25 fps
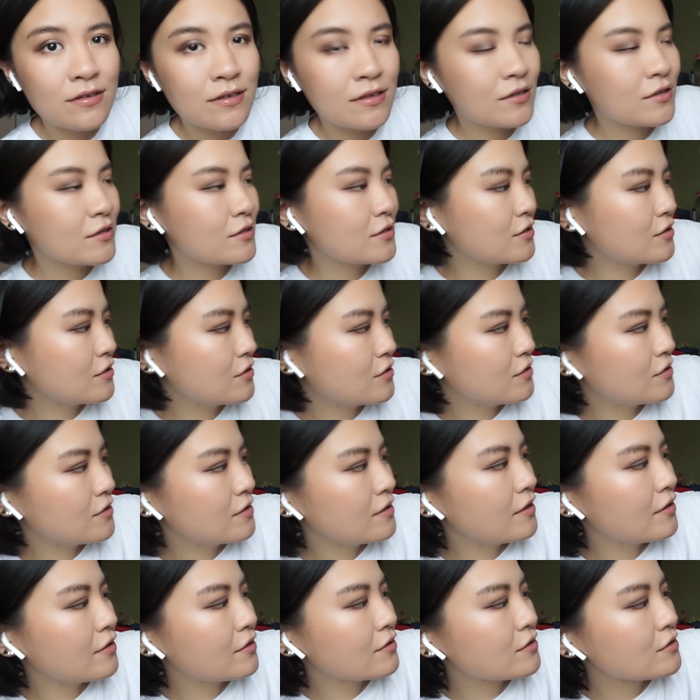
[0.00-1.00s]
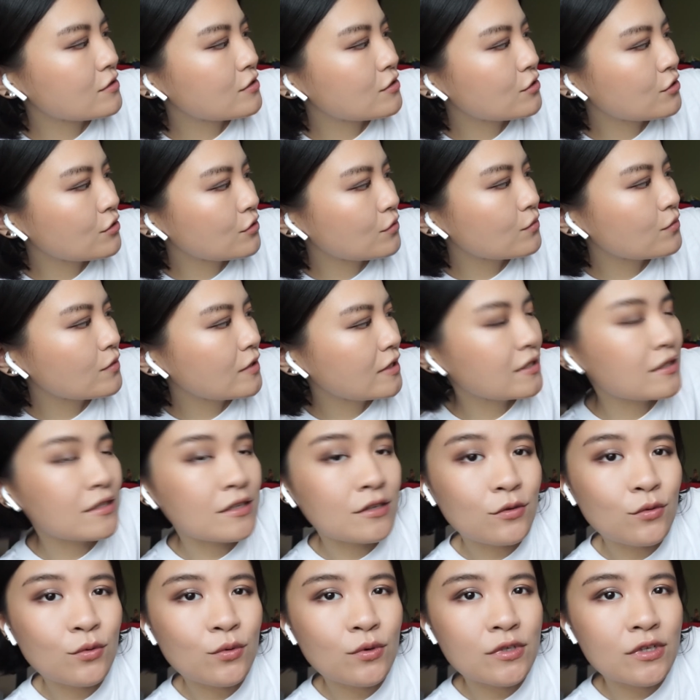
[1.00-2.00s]
There's two inner
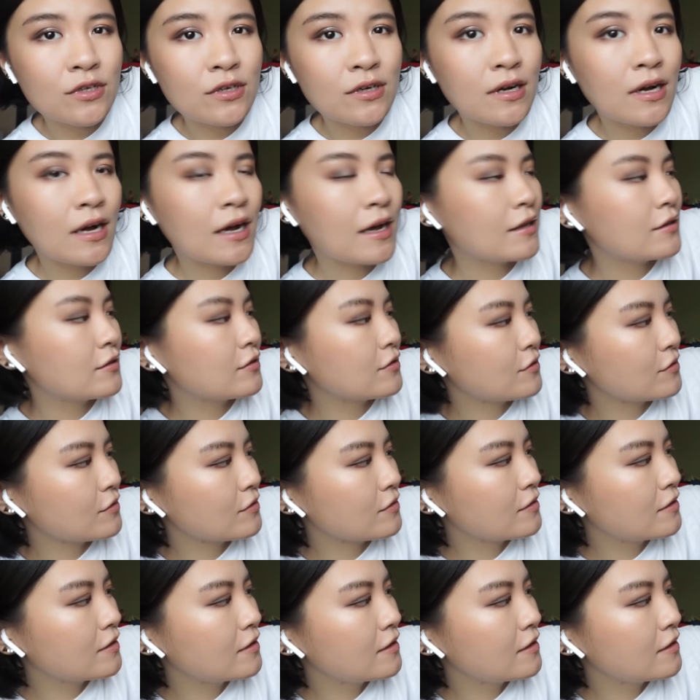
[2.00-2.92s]
corner color.